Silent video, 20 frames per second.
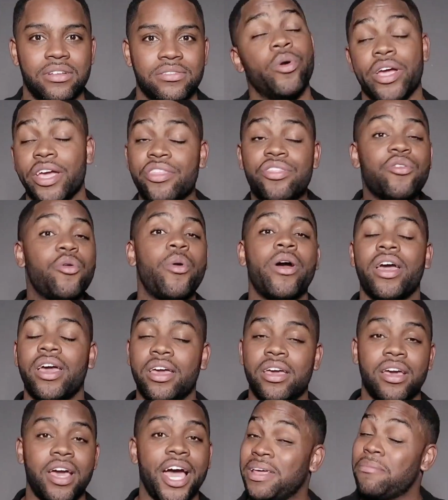But either
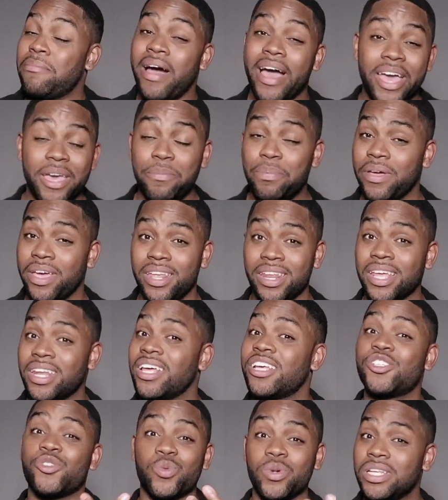way, in my opinion, it
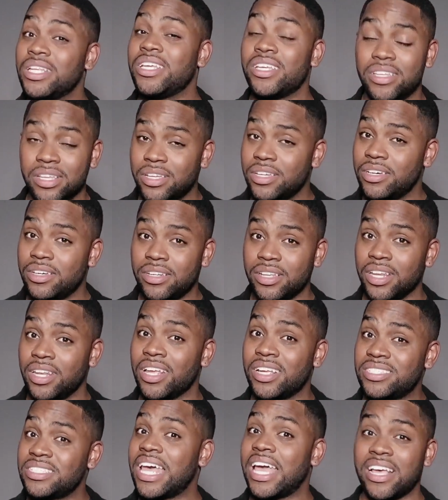looks really good. It
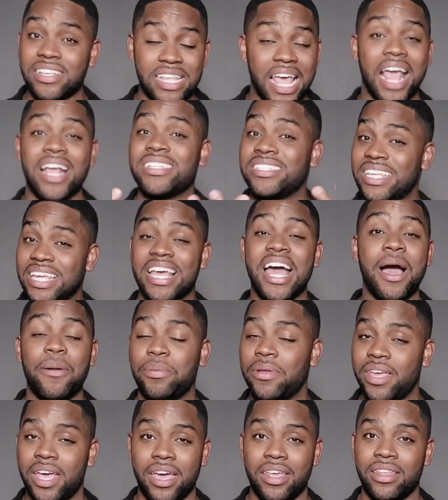looks like it's actually
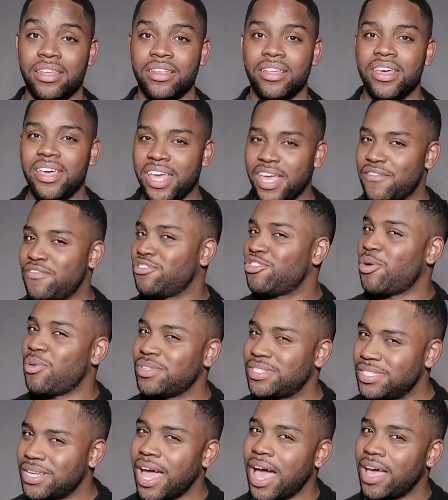complicated, even though
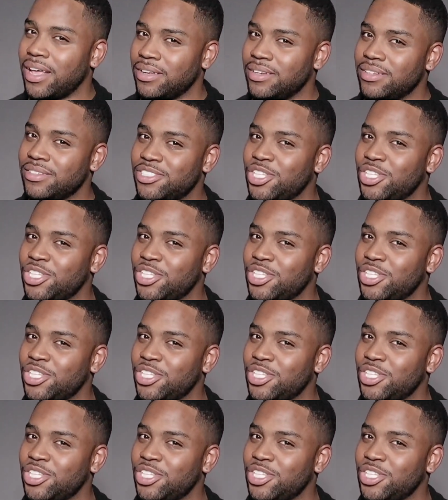it's not.